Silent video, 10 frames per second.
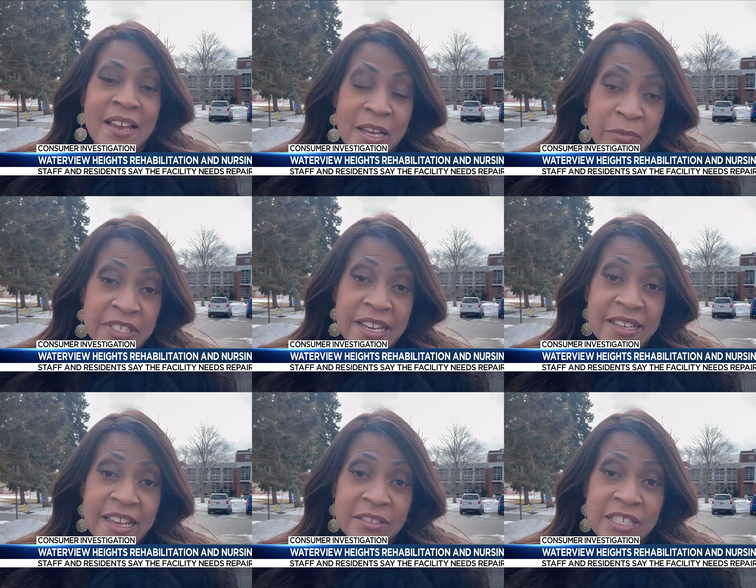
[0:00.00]
I'm
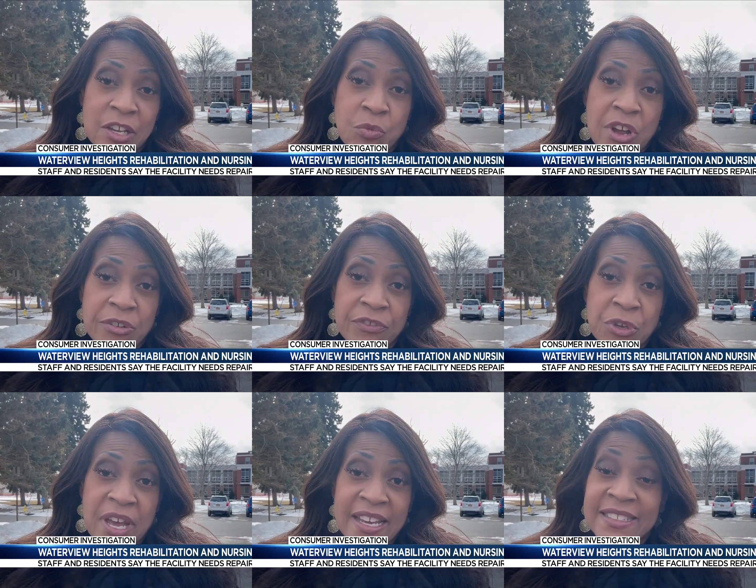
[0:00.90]
standing outside
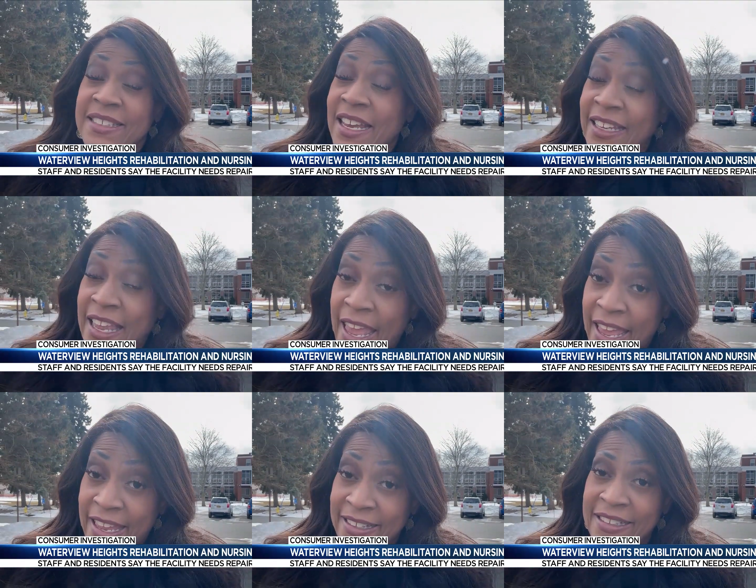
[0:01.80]
Waterview Heights
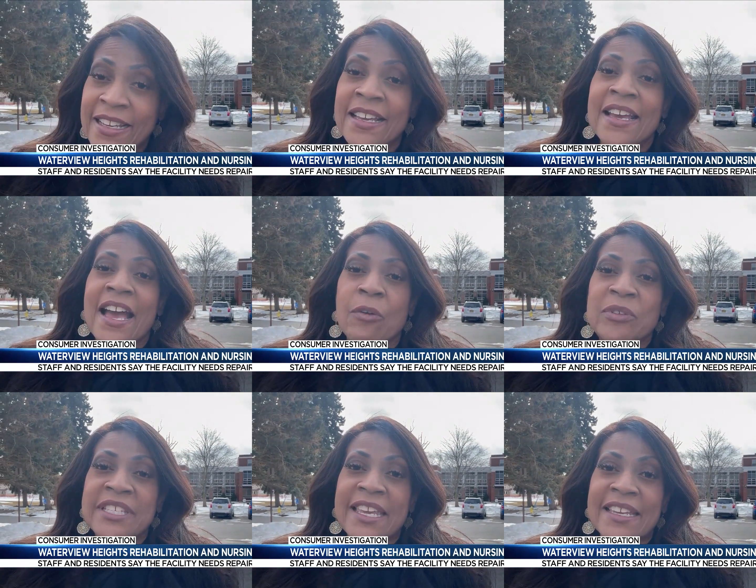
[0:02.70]
again. I
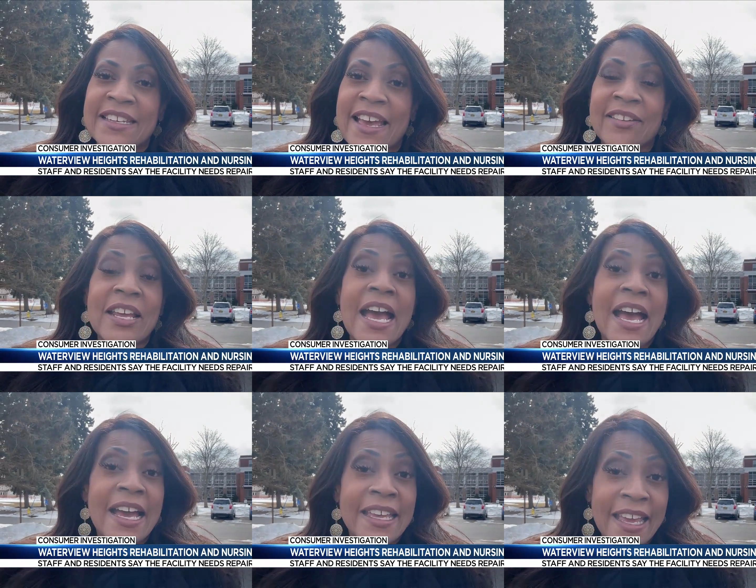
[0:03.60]
was kicked out
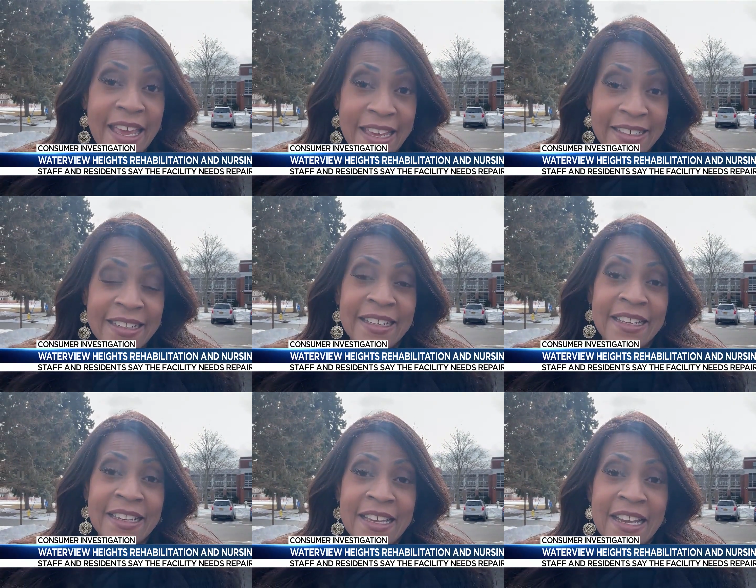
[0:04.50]
again,
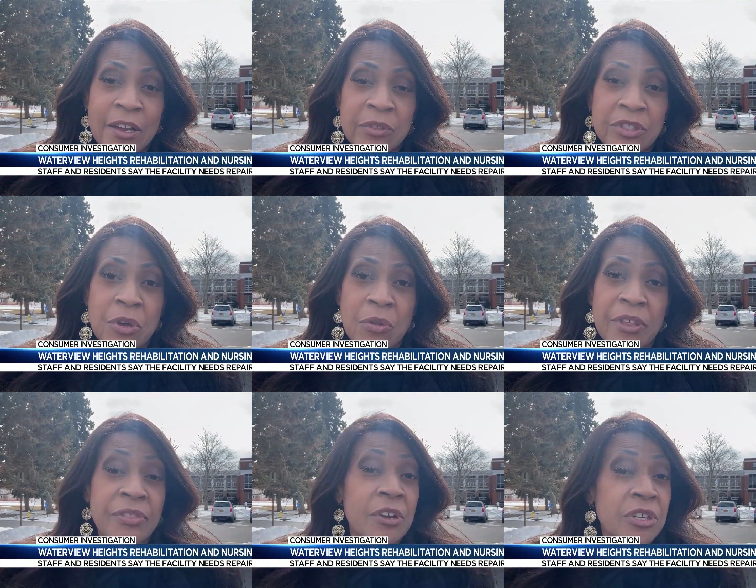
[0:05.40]
and I was told
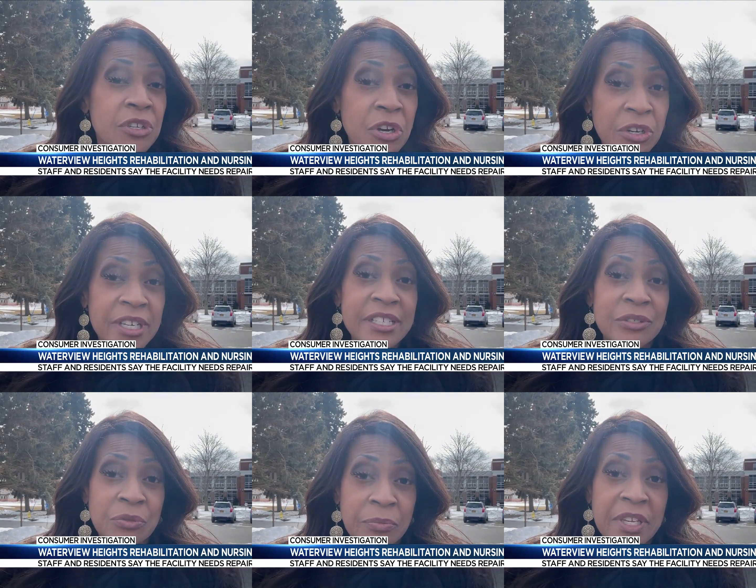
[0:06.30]
that their
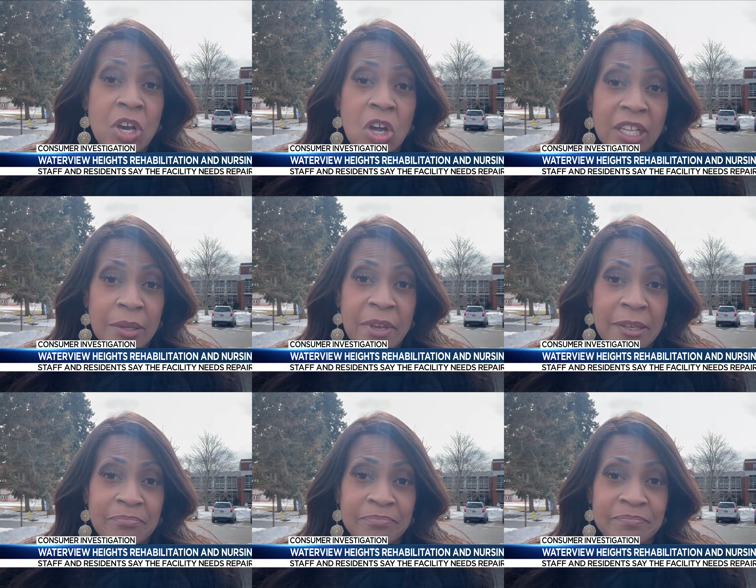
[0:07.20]
attorneys would be calling me.